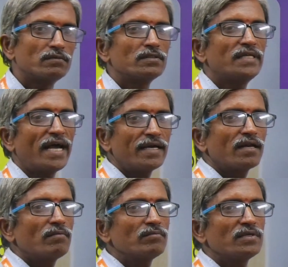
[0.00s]

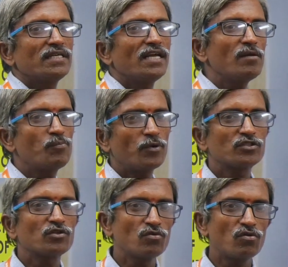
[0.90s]
diagram help us
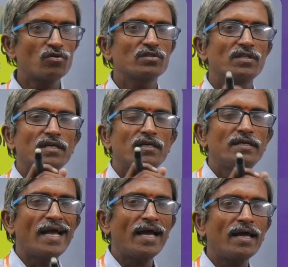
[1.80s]
to know the
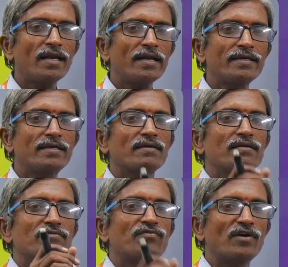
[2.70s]
direct
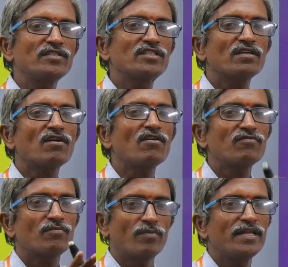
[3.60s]
function
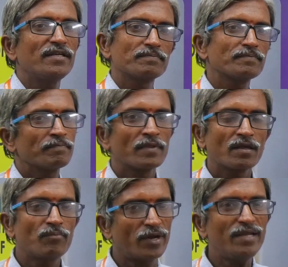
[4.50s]
of money.
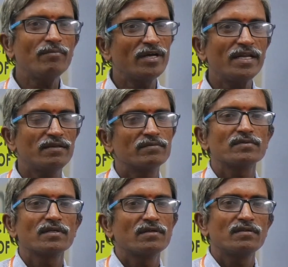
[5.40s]
Primary,
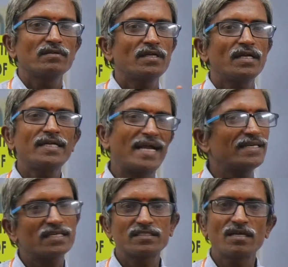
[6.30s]
it
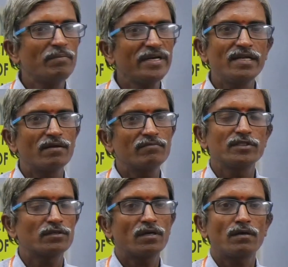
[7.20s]
acts as a
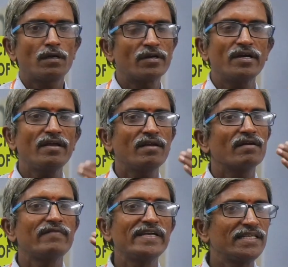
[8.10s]
medium, already
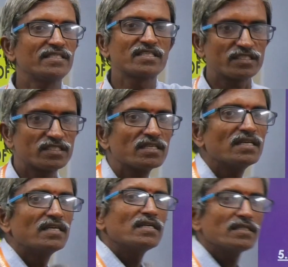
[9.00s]
we discussed.
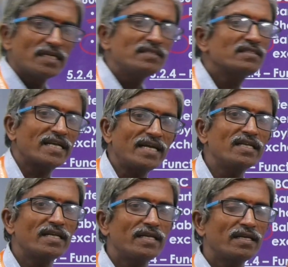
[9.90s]
Then
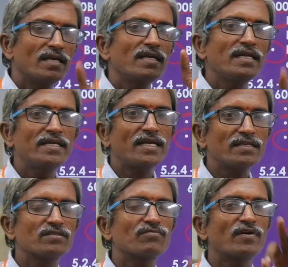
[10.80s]
secondary, it
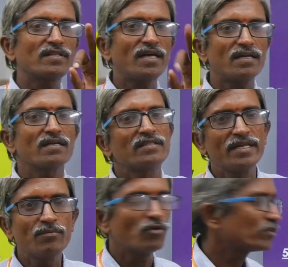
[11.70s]
has further 3 more